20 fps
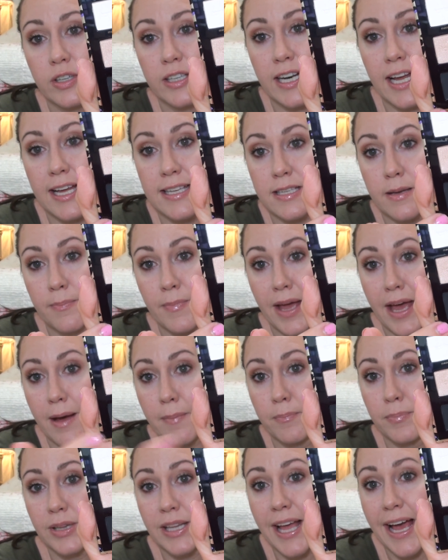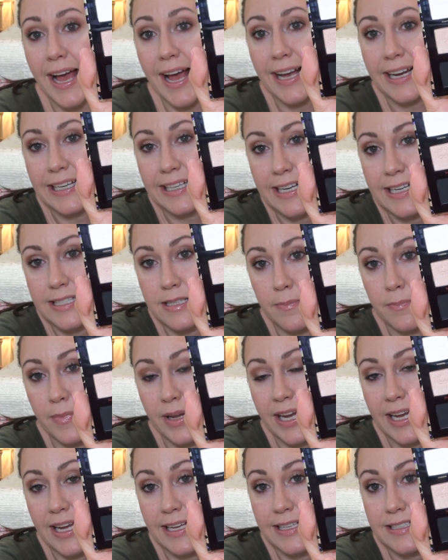It has a matte black. It has a
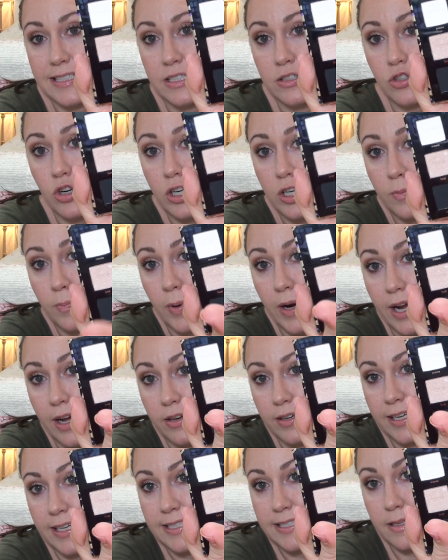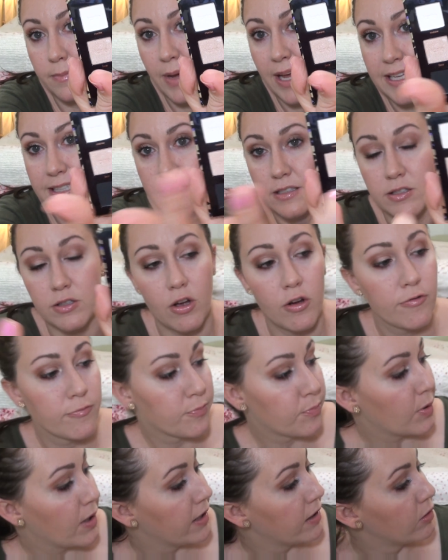matte dark brown. It has a matte
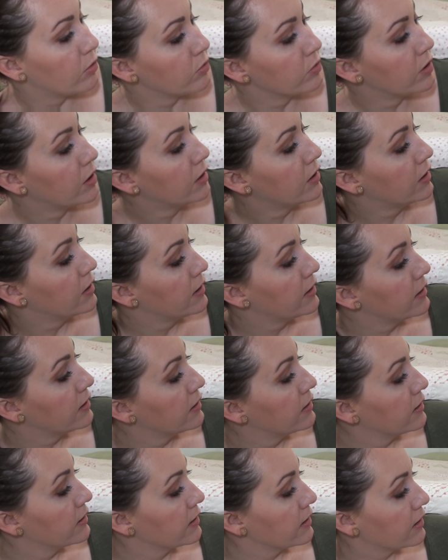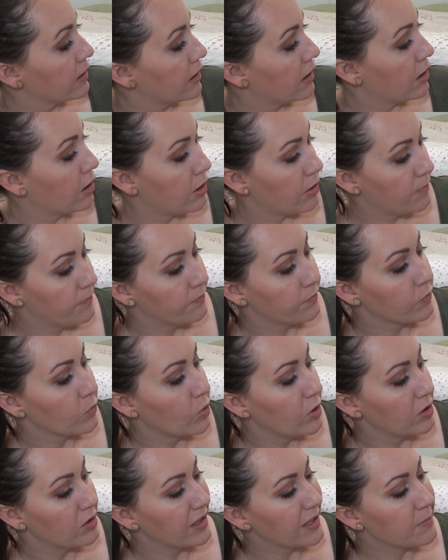soft brown.
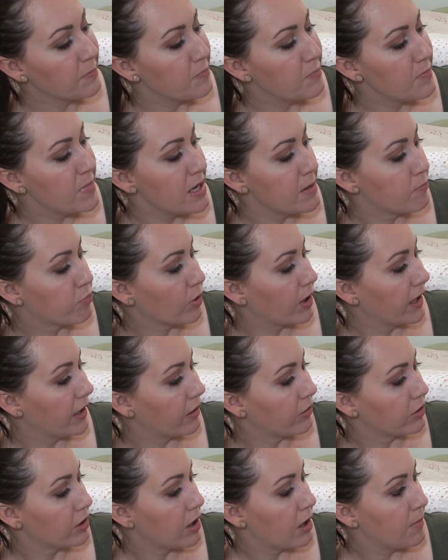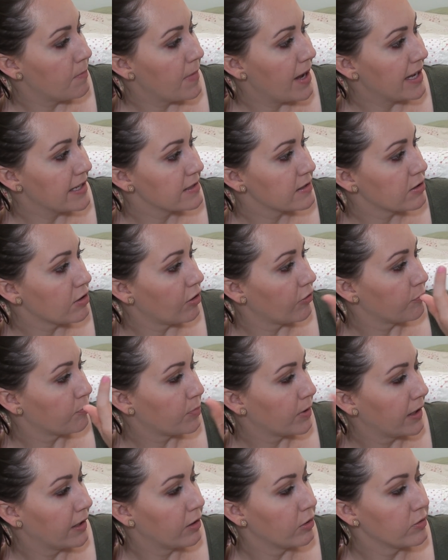Mid brown. A matte soft
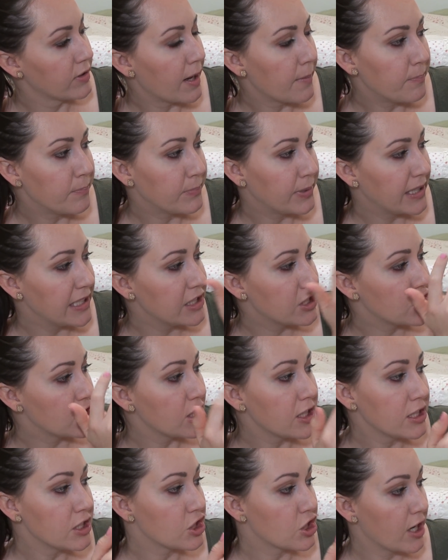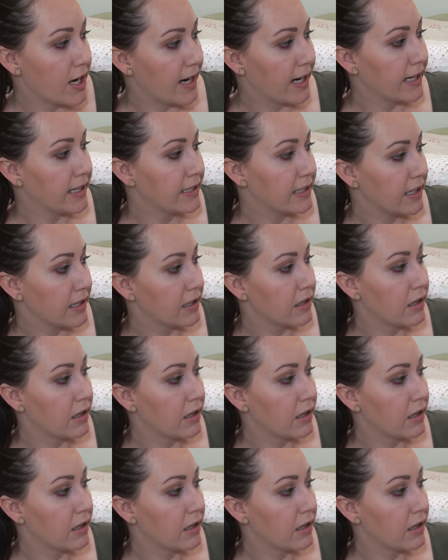brown. That peachy shade.